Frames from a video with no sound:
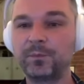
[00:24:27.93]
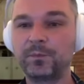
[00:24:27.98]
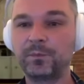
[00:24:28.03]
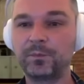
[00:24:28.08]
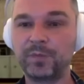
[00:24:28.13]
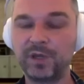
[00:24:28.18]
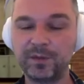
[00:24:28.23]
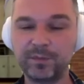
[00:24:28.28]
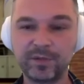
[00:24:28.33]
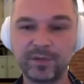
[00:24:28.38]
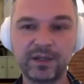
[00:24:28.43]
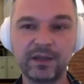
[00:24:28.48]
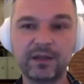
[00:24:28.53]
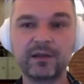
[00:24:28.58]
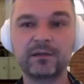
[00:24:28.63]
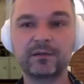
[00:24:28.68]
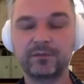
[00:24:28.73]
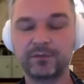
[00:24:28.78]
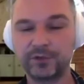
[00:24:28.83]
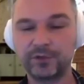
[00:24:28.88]

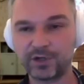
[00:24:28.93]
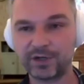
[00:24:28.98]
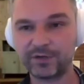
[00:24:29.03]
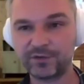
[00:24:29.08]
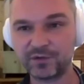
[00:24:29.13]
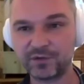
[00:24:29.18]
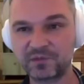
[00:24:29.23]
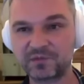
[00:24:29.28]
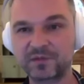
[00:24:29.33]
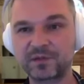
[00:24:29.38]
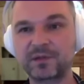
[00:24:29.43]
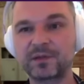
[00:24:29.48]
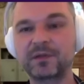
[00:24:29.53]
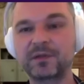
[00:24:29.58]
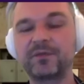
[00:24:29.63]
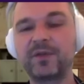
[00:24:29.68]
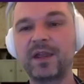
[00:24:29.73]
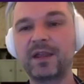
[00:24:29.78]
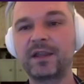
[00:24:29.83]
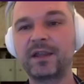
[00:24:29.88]
people, you have users,
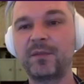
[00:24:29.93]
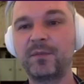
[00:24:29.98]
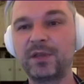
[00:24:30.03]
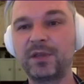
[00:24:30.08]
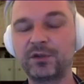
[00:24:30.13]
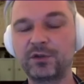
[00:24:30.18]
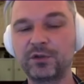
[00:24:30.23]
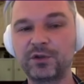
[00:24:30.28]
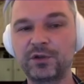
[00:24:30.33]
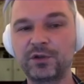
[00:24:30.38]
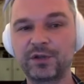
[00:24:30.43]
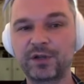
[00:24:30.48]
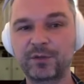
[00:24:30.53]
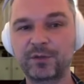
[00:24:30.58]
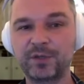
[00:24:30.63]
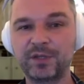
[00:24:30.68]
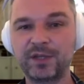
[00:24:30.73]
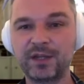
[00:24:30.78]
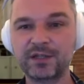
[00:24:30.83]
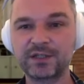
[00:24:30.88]
they came into your
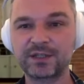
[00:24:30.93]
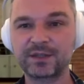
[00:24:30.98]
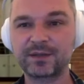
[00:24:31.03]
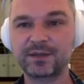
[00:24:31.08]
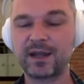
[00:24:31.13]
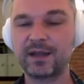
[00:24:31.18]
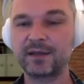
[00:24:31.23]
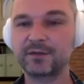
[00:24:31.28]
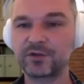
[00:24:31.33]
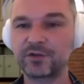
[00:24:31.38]
documentation site,